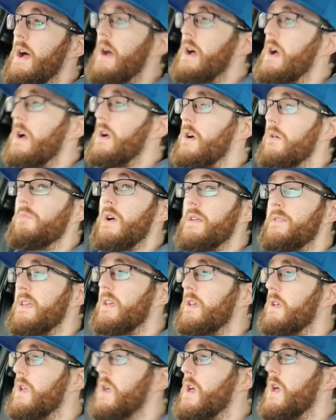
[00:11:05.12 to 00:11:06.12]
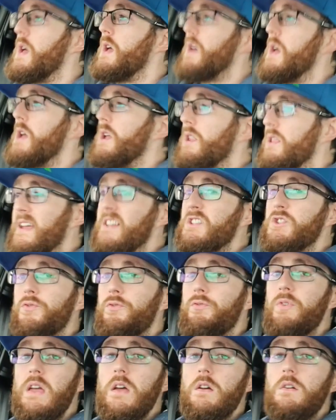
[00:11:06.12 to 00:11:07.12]
I think,
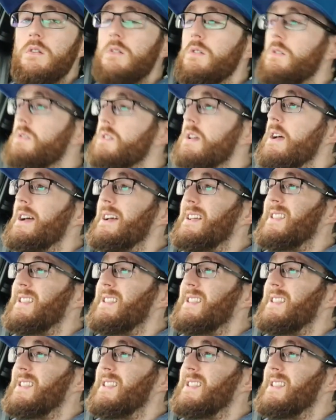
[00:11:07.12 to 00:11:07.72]
Litchfield,